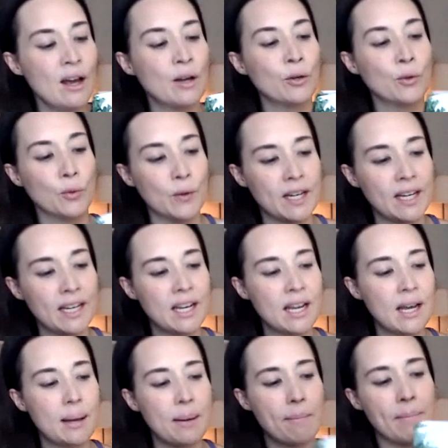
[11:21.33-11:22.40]
Green
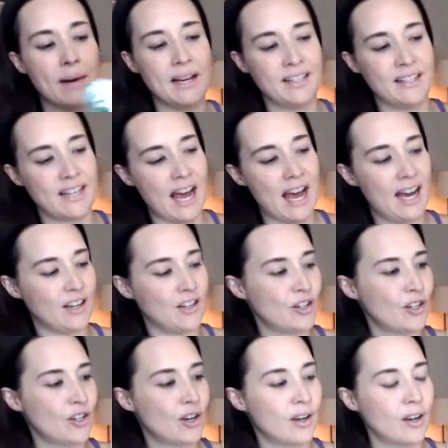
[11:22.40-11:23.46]
Mustache.